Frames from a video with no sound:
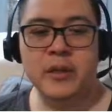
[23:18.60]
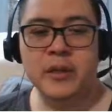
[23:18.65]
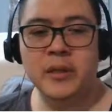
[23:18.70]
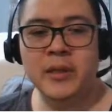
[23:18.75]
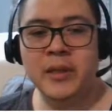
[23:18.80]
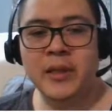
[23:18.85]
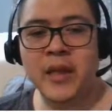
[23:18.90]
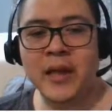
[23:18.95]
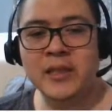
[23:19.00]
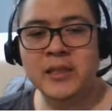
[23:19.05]

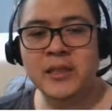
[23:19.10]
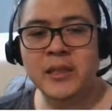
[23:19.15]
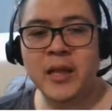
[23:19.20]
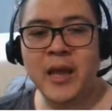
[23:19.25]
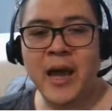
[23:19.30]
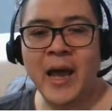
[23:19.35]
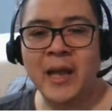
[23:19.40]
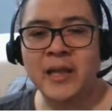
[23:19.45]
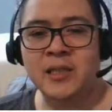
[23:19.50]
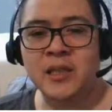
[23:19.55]
That
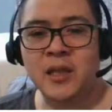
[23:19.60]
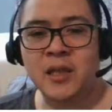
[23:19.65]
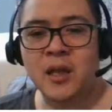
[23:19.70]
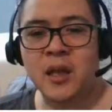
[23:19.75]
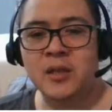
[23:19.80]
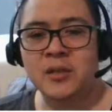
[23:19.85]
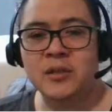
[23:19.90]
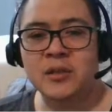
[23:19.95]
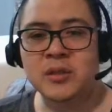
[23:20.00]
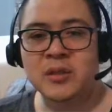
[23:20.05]
adds a
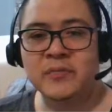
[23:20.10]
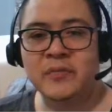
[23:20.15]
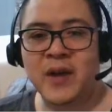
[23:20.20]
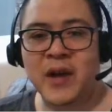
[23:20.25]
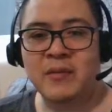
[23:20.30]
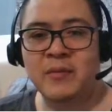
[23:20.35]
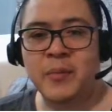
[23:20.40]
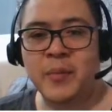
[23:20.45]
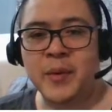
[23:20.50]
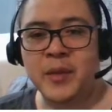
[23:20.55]
lot to
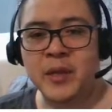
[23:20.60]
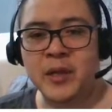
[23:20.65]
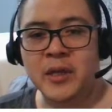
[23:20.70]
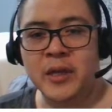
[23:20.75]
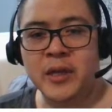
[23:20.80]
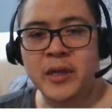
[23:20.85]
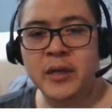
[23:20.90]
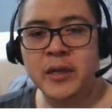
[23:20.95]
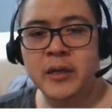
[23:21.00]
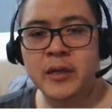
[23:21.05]
survivability.